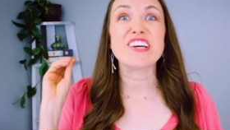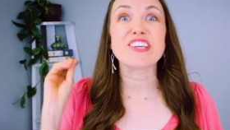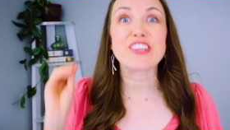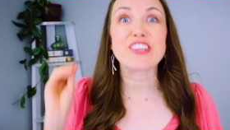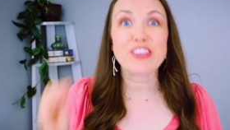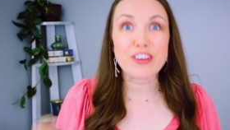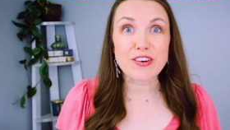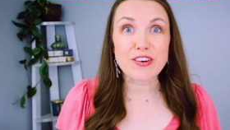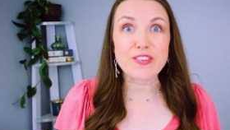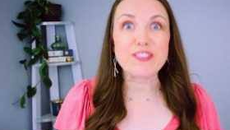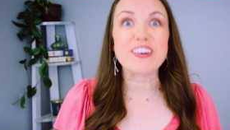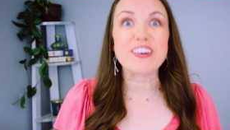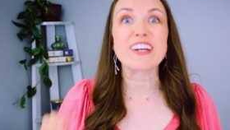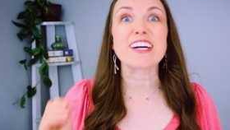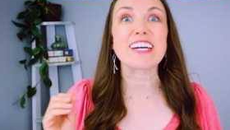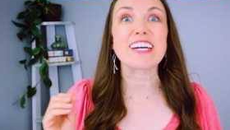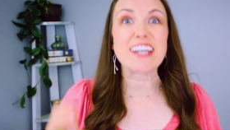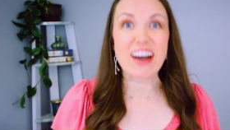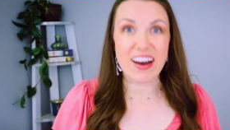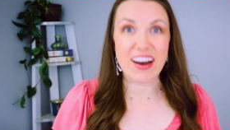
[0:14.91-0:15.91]
you've
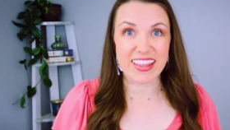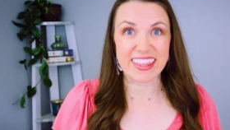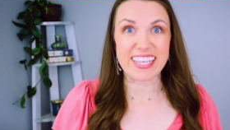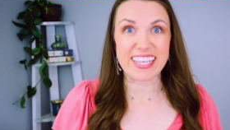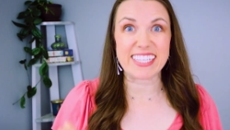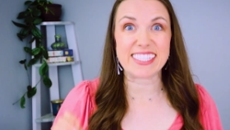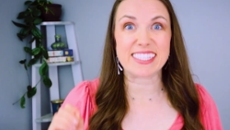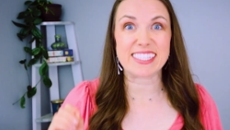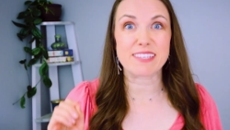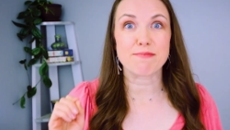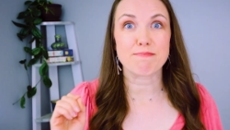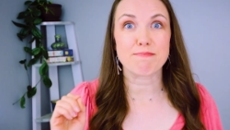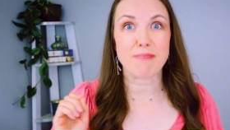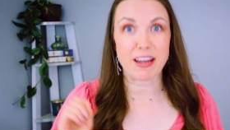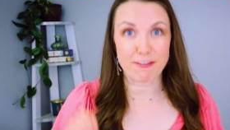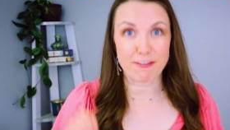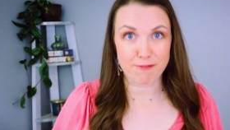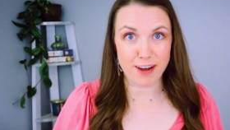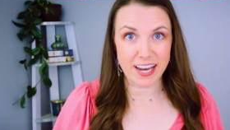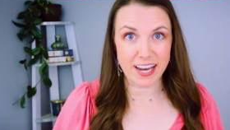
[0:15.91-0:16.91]
got this,
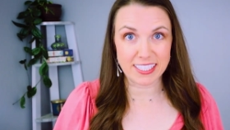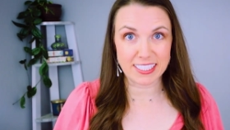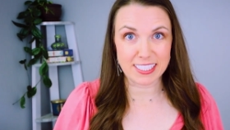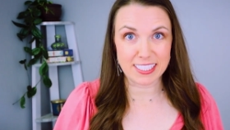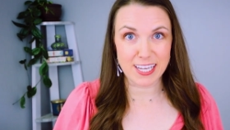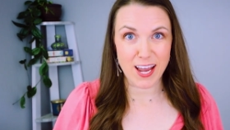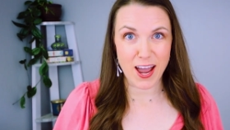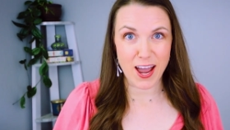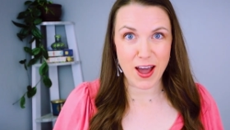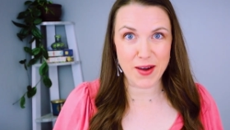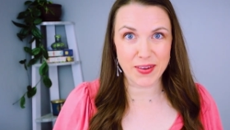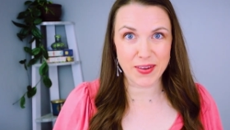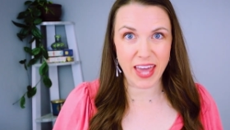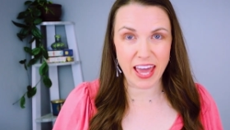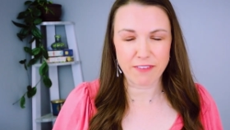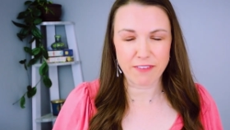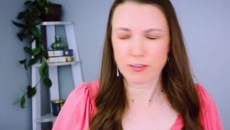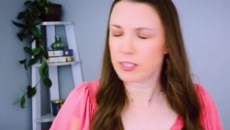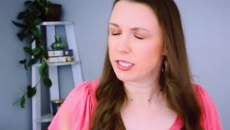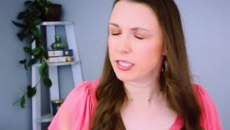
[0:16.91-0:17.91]
my friend.
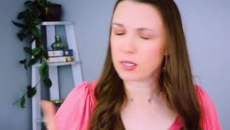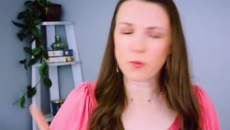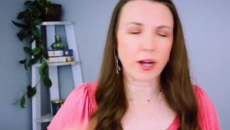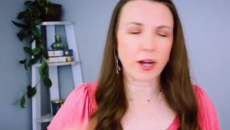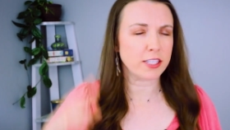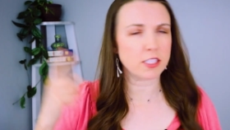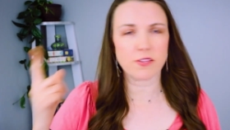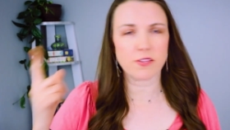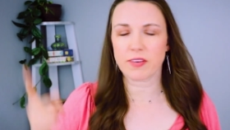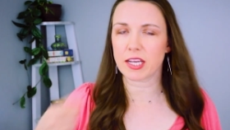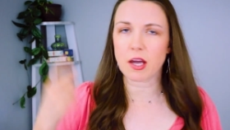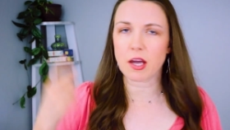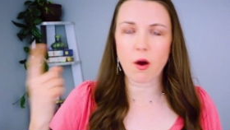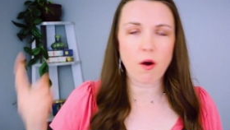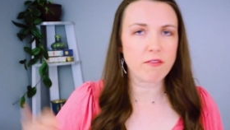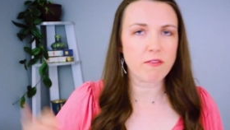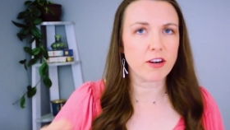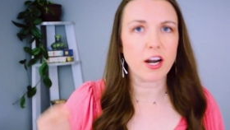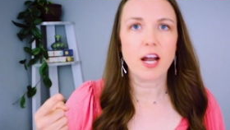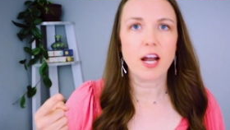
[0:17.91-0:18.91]
Okay, if you need to watch the video
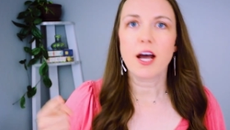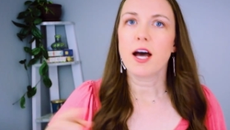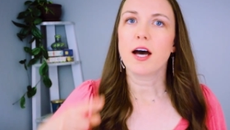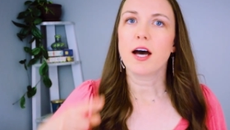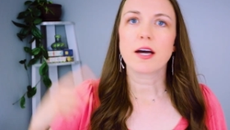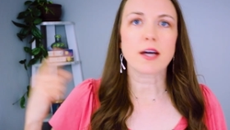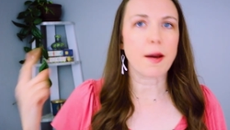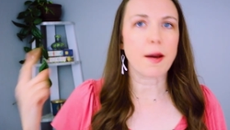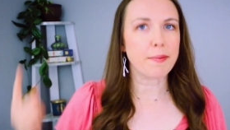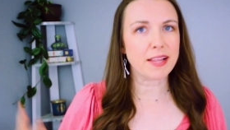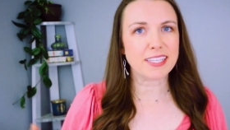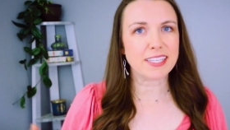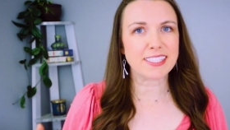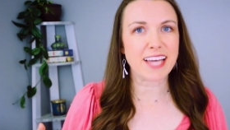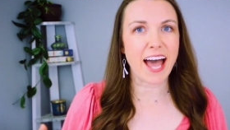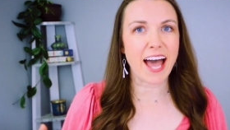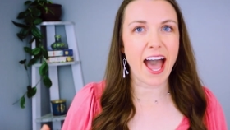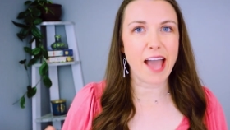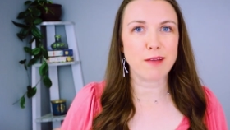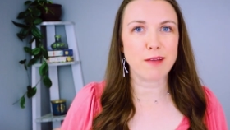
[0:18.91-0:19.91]
over a couple of
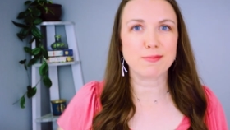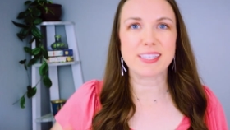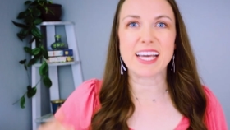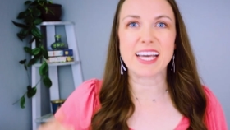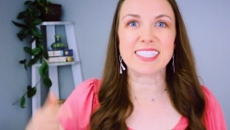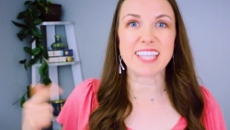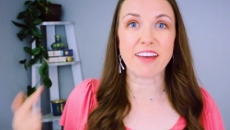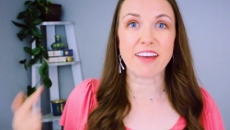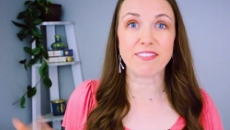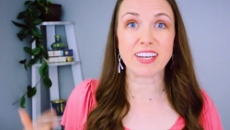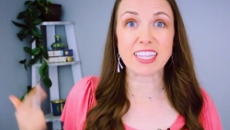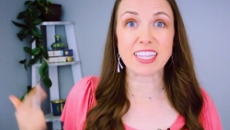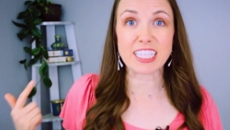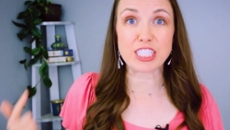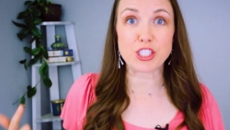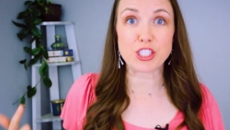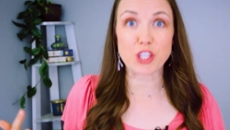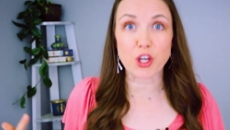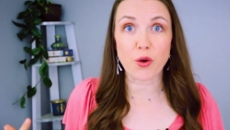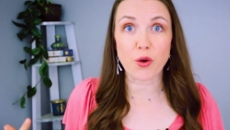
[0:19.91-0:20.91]
times,
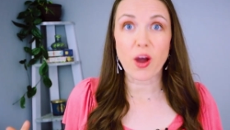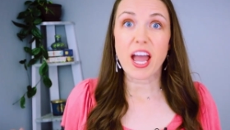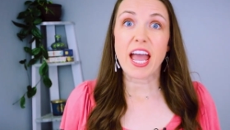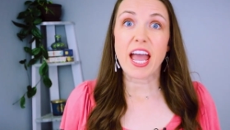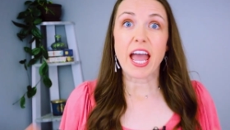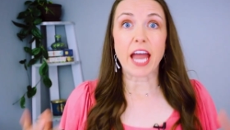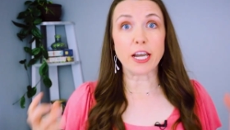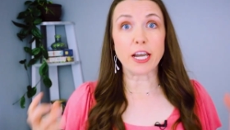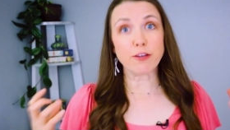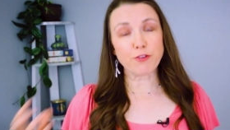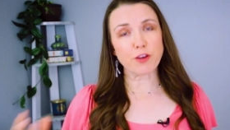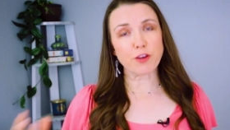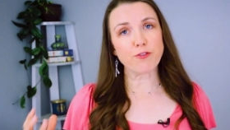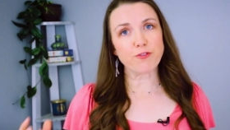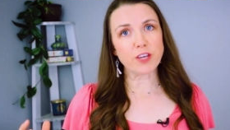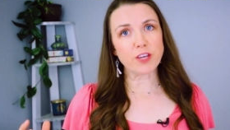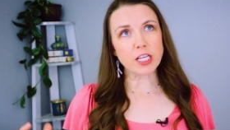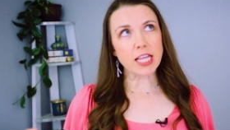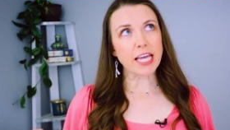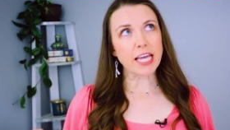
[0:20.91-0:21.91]
definitely do. And if you
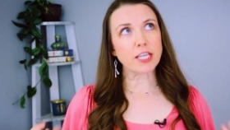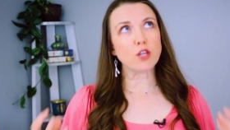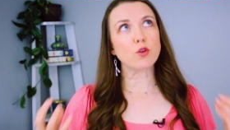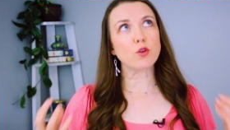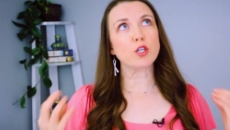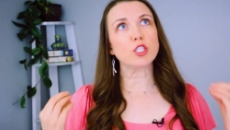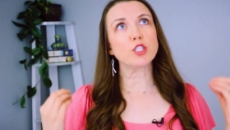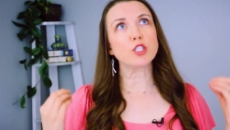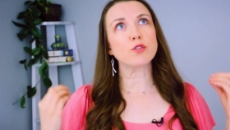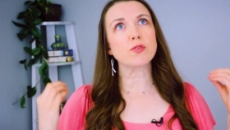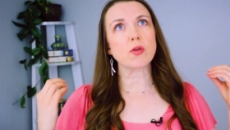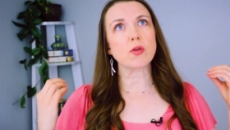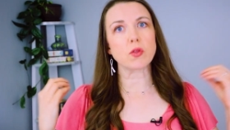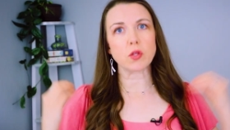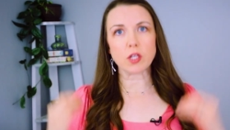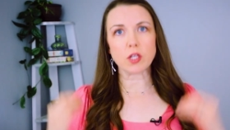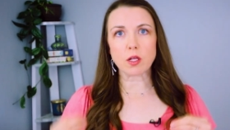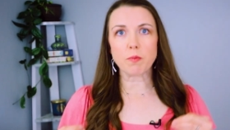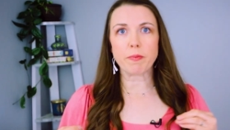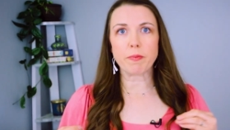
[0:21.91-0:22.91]
feel like you could use a
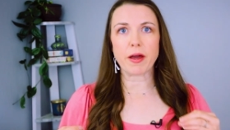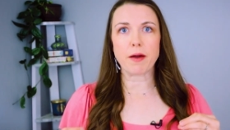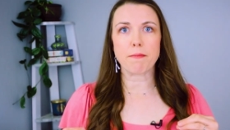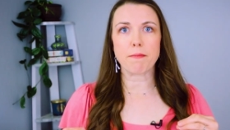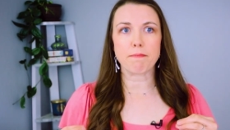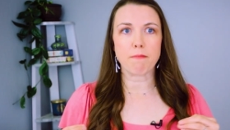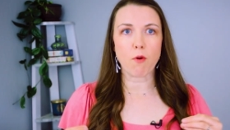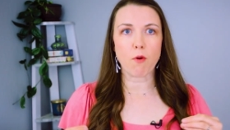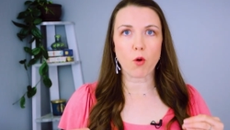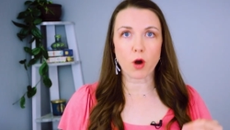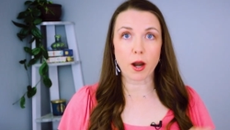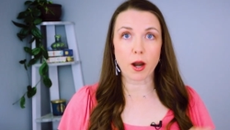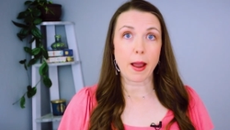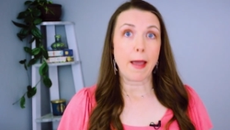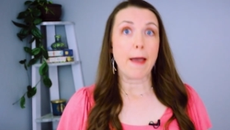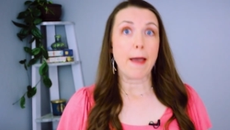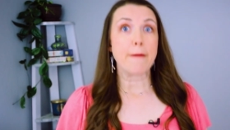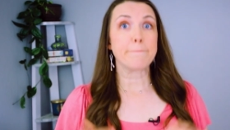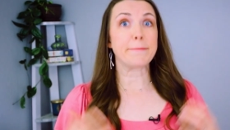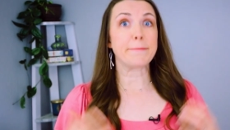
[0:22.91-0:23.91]
little bit more
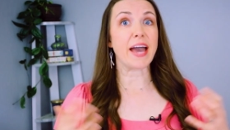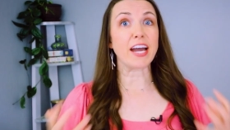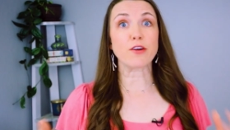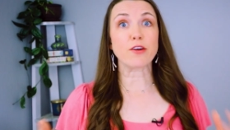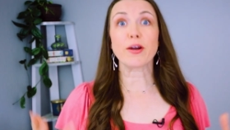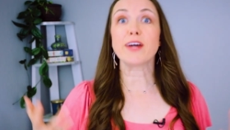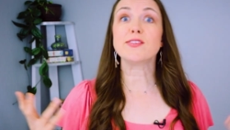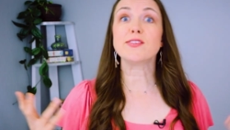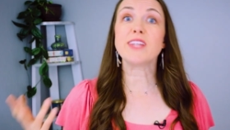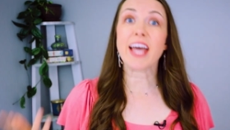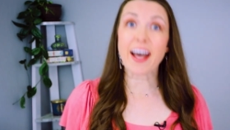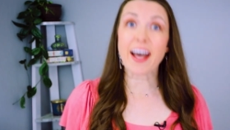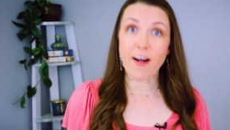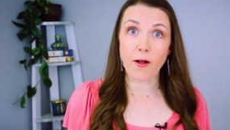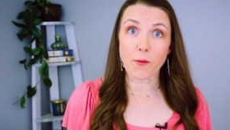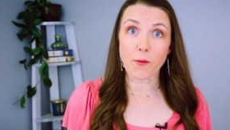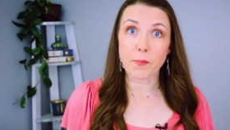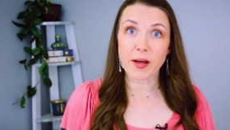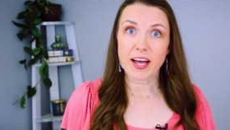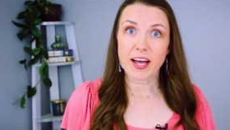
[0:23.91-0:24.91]
background
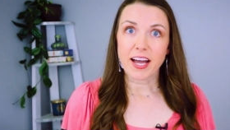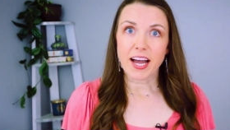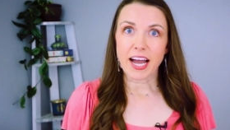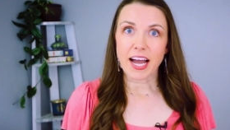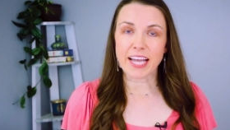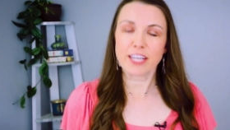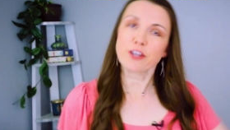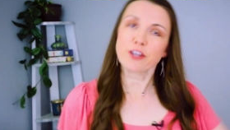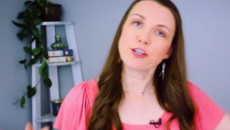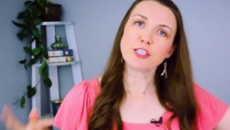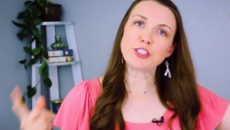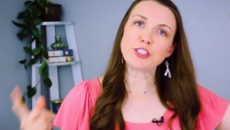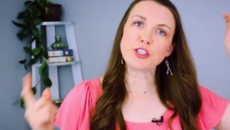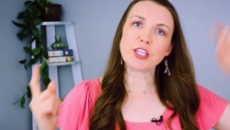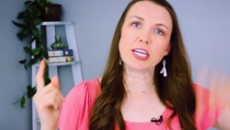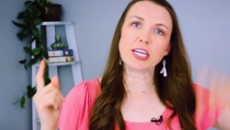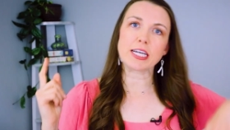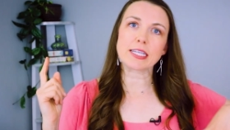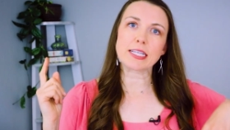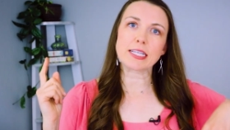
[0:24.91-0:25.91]
help, I encourage you
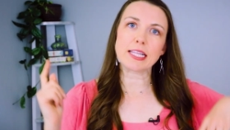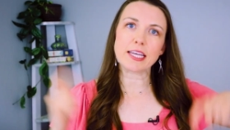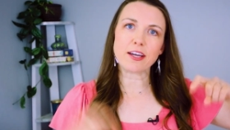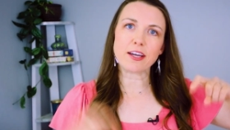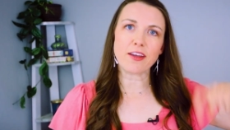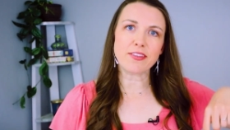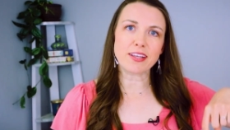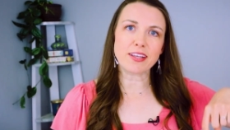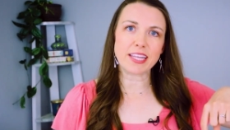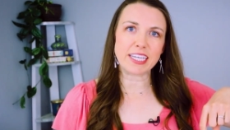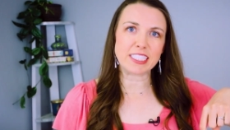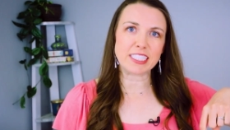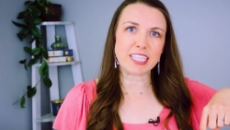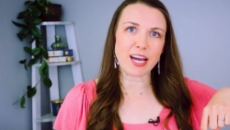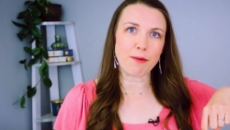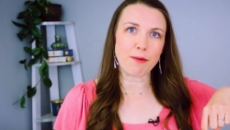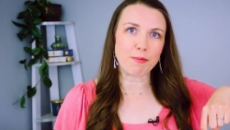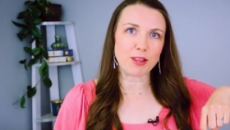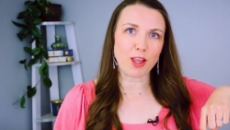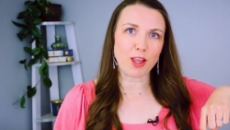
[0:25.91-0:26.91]
to click on the link
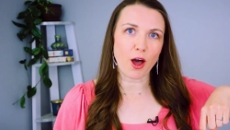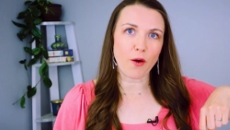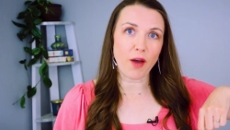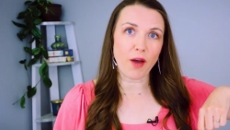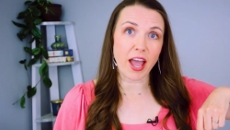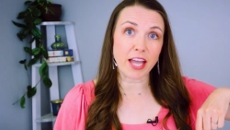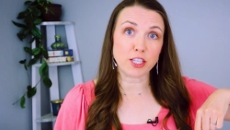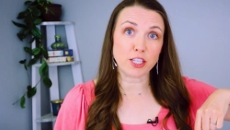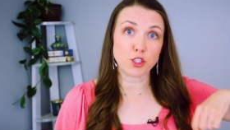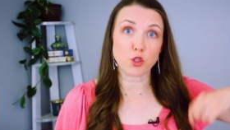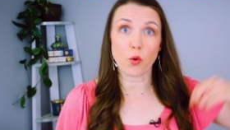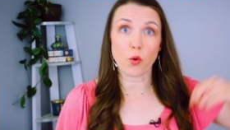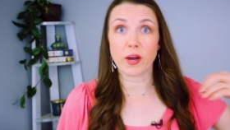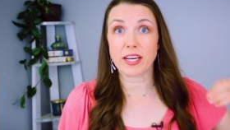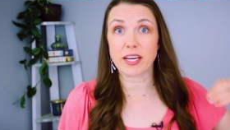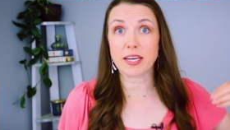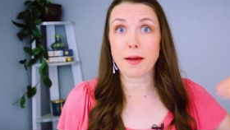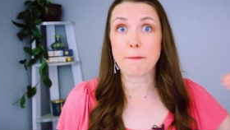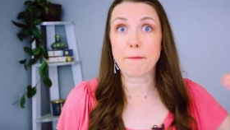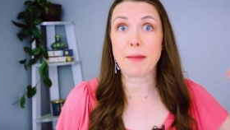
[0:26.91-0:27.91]
down below and
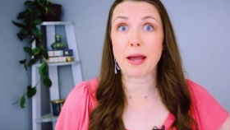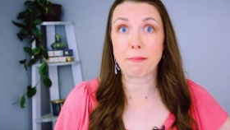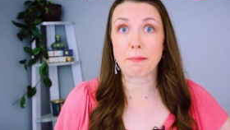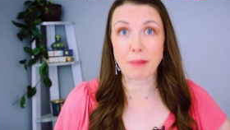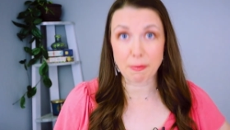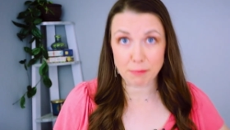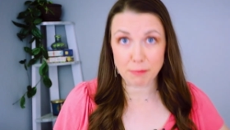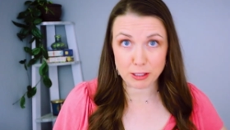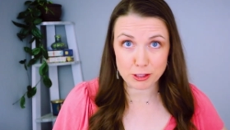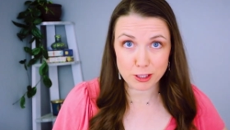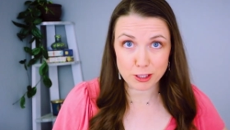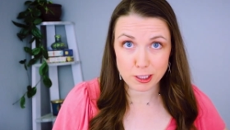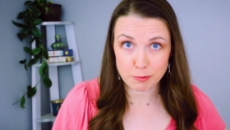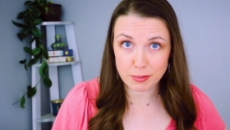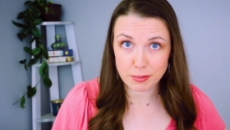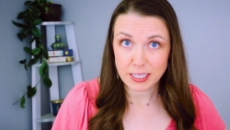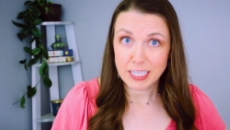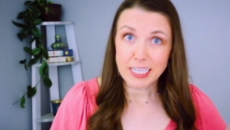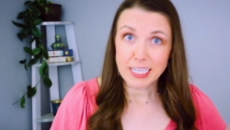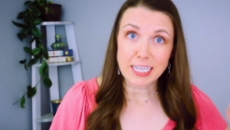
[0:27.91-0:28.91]
join my membership.